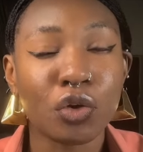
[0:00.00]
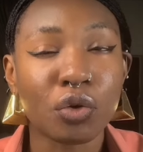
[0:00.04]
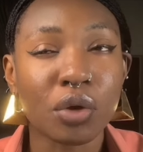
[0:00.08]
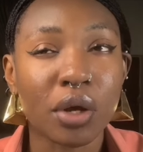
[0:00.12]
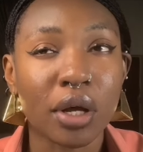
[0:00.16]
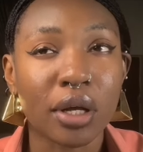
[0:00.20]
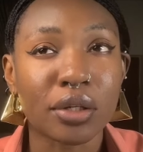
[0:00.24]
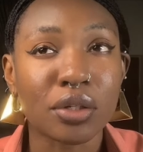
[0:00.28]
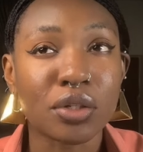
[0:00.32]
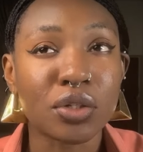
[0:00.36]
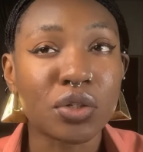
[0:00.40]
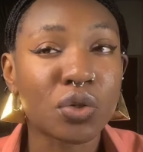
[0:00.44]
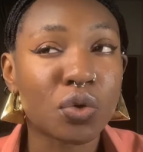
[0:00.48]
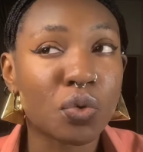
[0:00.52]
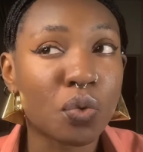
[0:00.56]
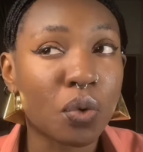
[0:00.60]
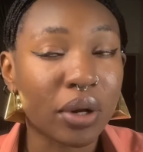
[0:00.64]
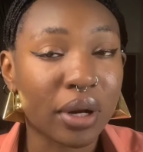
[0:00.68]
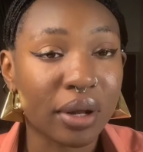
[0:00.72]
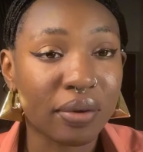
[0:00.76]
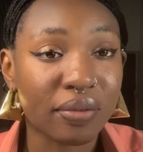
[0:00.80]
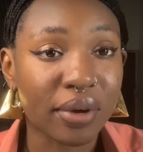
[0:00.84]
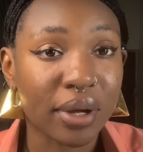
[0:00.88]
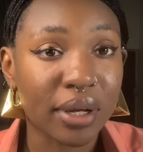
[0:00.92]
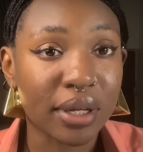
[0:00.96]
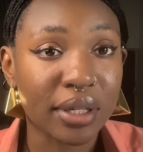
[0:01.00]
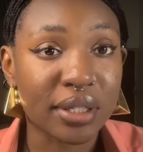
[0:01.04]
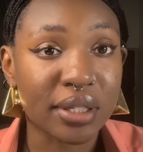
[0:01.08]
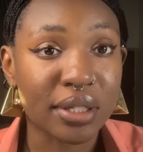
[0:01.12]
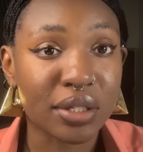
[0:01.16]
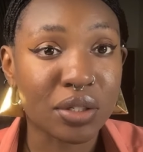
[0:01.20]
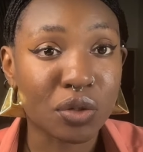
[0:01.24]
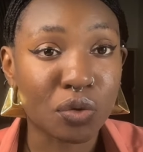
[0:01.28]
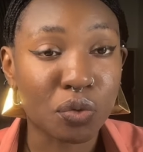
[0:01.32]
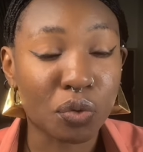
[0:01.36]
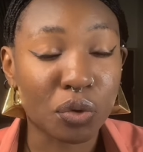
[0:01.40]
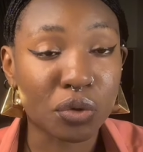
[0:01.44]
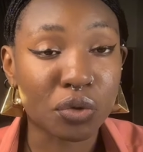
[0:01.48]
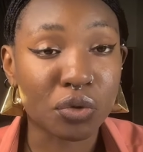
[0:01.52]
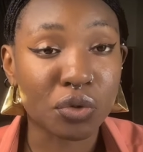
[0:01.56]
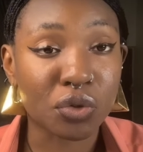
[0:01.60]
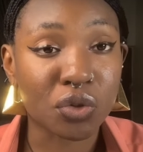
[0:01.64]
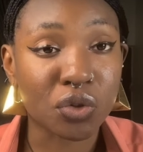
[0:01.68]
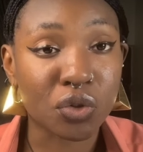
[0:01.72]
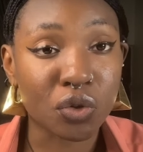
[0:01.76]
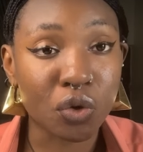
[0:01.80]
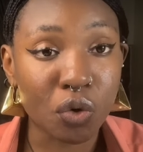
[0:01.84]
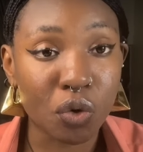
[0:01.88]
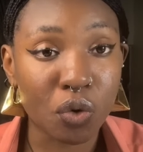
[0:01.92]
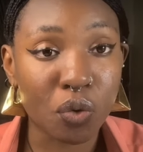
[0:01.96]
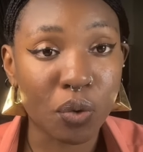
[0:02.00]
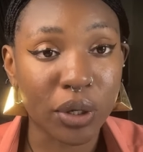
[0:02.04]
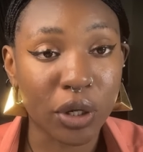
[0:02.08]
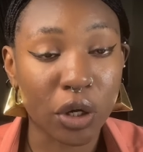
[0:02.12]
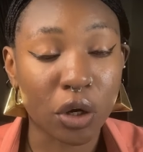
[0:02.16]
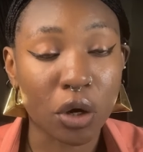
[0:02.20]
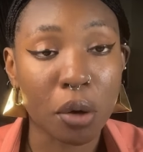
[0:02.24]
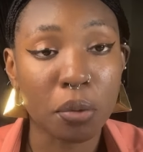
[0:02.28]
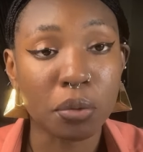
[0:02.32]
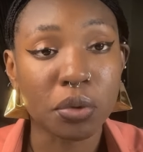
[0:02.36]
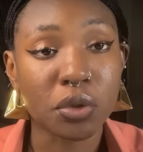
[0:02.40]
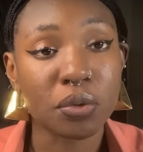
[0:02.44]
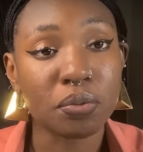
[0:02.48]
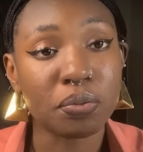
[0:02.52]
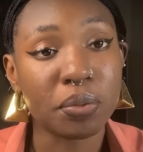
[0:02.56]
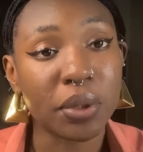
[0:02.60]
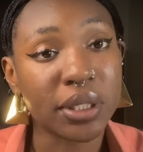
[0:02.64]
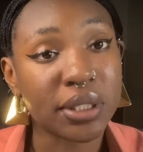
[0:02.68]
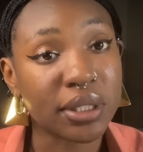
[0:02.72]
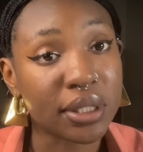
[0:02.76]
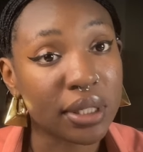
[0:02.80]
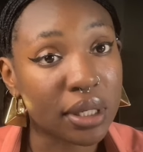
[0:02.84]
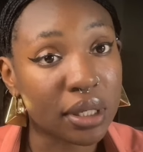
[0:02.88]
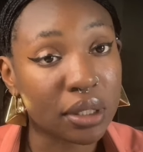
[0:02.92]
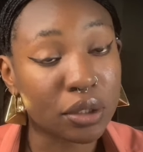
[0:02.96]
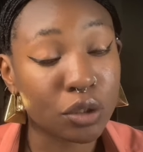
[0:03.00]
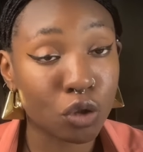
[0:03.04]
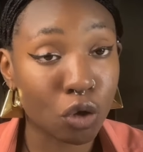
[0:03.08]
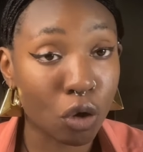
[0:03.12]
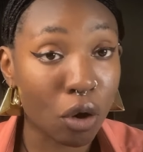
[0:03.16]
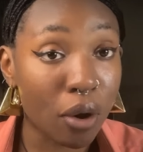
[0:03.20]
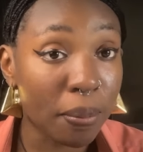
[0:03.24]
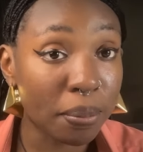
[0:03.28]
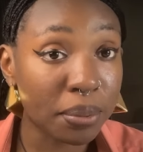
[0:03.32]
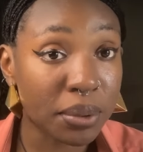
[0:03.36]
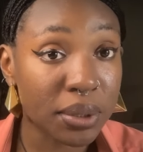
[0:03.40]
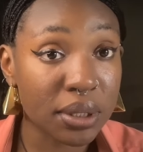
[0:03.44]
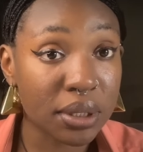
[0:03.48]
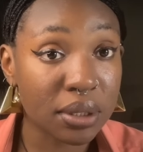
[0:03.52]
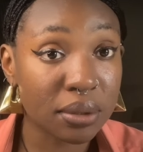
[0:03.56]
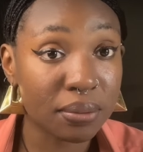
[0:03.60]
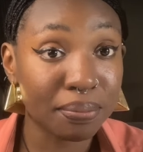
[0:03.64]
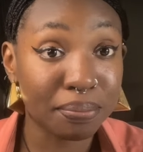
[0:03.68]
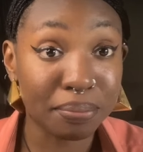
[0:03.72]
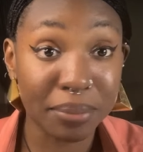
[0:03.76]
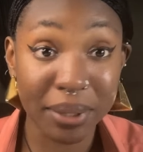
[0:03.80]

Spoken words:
you can sew whatever it is you want to sew when it comes to basic tops.